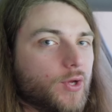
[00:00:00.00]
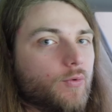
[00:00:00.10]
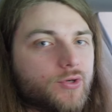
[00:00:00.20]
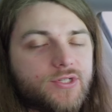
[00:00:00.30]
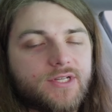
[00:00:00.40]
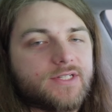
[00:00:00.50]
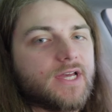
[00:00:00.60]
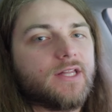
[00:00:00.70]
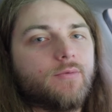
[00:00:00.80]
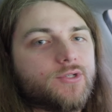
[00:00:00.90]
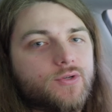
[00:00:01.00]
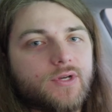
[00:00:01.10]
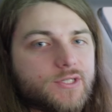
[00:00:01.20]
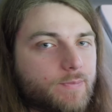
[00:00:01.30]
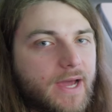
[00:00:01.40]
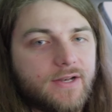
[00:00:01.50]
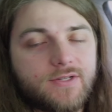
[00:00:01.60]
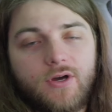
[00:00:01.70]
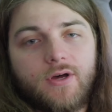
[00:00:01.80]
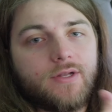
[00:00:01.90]
which is exactly what you'd expect
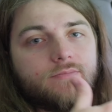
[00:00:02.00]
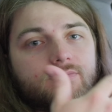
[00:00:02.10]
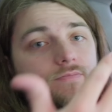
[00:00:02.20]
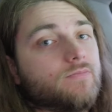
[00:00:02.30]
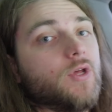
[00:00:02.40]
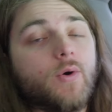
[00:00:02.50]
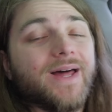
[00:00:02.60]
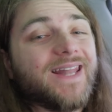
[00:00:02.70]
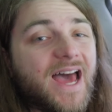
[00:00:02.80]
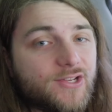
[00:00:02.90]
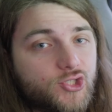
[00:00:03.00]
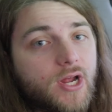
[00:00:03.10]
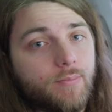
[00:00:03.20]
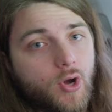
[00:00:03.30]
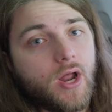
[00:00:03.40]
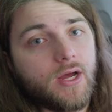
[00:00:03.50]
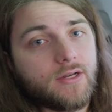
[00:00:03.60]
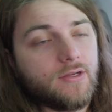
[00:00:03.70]
on, you know, a last gen product.